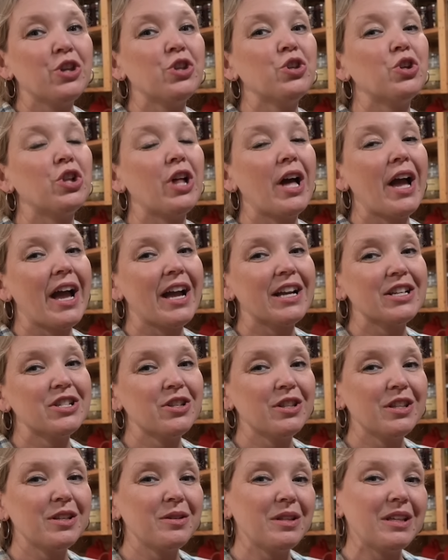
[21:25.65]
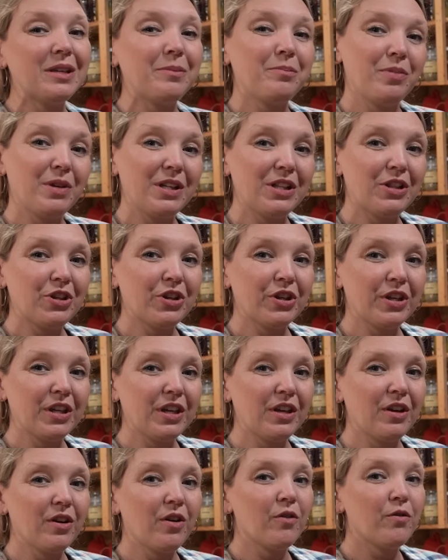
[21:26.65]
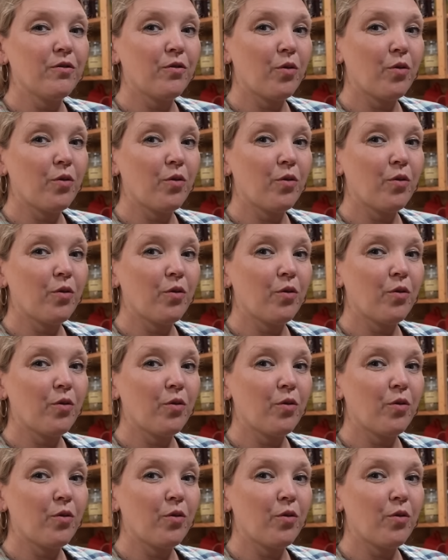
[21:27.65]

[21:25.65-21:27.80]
you'll actually be looking